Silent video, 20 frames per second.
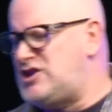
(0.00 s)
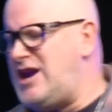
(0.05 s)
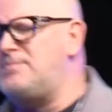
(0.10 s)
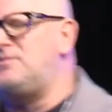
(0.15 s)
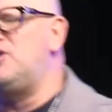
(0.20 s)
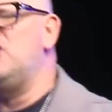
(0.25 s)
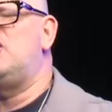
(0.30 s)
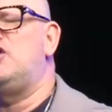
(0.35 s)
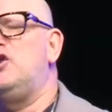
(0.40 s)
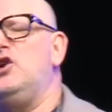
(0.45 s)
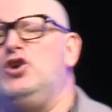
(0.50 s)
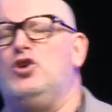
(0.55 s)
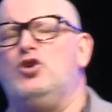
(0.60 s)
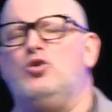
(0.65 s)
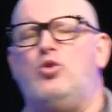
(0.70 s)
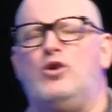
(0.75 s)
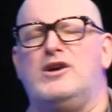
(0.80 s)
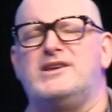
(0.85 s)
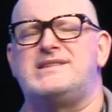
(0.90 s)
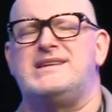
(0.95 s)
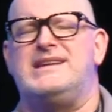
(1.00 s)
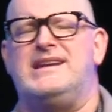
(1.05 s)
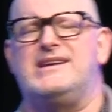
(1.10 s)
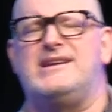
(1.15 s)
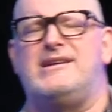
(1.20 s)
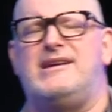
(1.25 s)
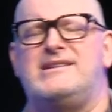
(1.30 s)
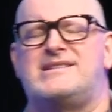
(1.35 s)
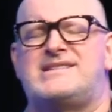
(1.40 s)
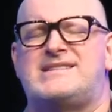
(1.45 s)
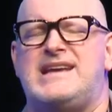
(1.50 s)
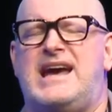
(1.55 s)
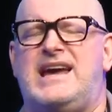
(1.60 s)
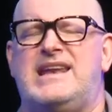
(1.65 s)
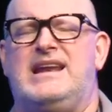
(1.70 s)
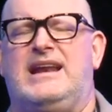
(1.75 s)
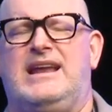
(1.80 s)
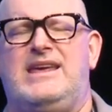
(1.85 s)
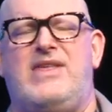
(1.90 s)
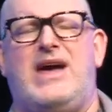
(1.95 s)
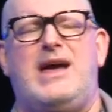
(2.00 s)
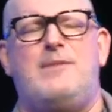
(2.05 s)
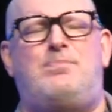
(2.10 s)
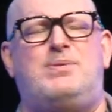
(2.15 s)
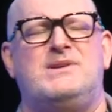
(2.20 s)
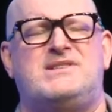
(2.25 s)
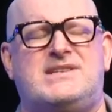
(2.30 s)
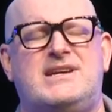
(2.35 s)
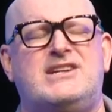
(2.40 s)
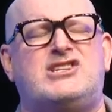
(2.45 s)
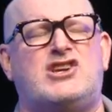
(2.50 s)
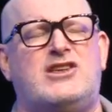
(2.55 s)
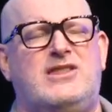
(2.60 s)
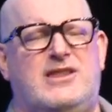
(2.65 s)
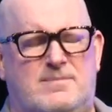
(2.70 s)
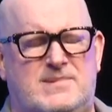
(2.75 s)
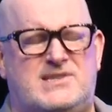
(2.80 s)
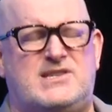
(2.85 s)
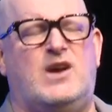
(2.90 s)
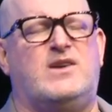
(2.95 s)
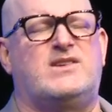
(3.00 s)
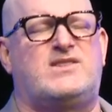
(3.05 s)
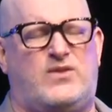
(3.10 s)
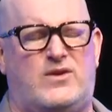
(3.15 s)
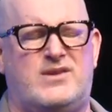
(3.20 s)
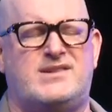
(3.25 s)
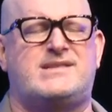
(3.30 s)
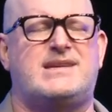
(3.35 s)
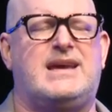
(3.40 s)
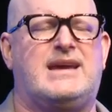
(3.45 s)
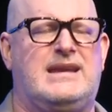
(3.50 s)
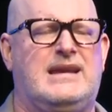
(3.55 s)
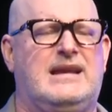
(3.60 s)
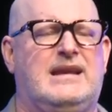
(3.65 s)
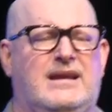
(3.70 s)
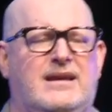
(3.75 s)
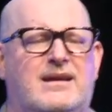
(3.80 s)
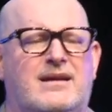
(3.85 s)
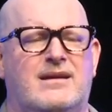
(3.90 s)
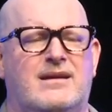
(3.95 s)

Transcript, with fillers: chapter 2 wasn't a suddenly, they positioned themselves for a suddenly.